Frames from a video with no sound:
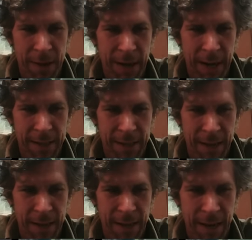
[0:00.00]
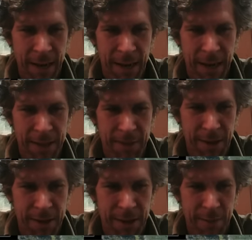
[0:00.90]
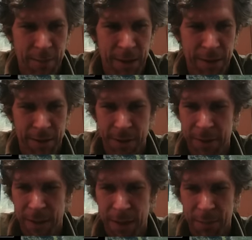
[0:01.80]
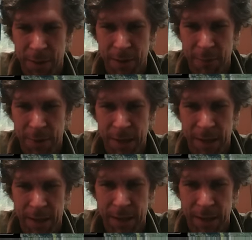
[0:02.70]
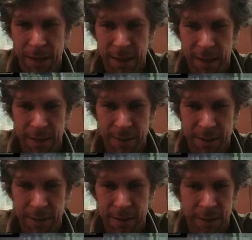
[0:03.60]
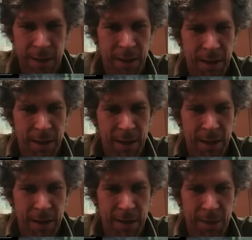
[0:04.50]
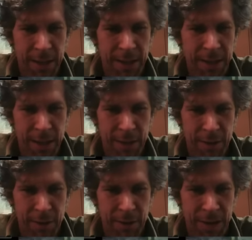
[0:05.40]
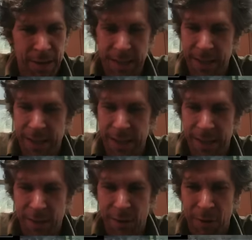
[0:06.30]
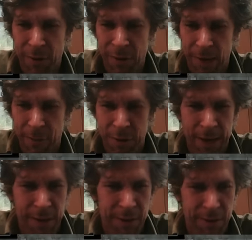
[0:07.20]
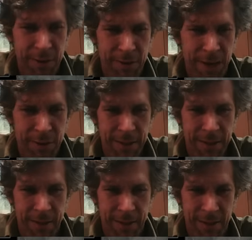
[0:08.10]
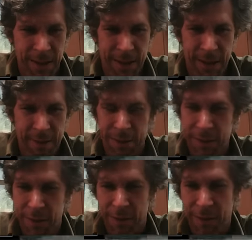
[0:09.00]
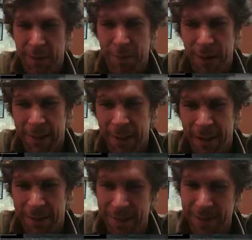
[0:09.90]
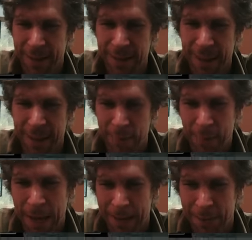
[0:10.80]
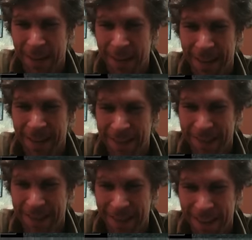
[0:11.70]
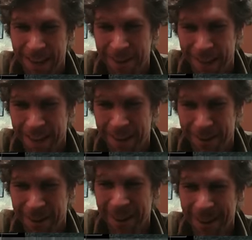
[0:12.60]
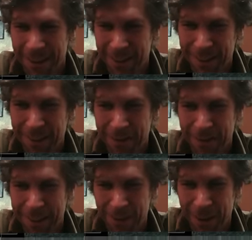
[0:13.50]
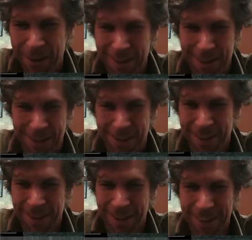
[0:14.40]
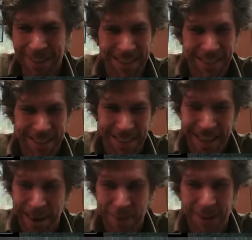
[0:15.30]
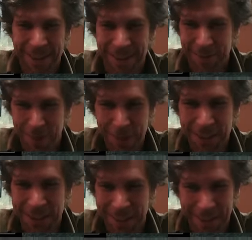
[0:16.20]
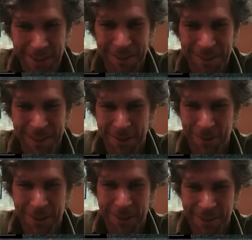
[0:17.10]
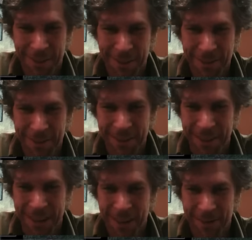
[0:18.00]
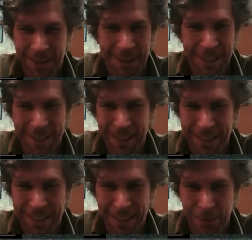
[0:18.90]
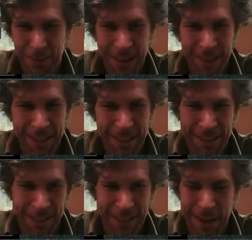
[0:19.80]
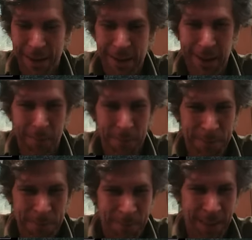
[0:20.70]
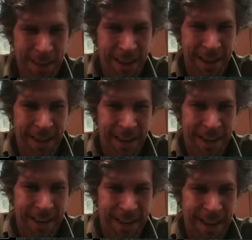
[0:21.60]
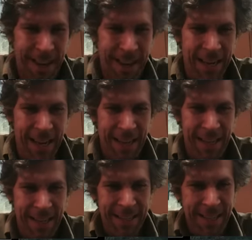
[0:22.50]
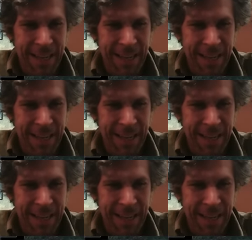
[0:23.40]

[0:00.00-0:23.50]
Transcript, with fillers: we had that high severity at Butler that slopped over behind the houses on the white side of the creek. I had told the branch director that I was concerned about that, and he kind of patted my head and said, "No, no." Look at what the fire's doing. And I said, Yeah, we're in an inversion. As soon as the inversion lifts, when it hits that south face, it's going to go up. Yeah, and that that's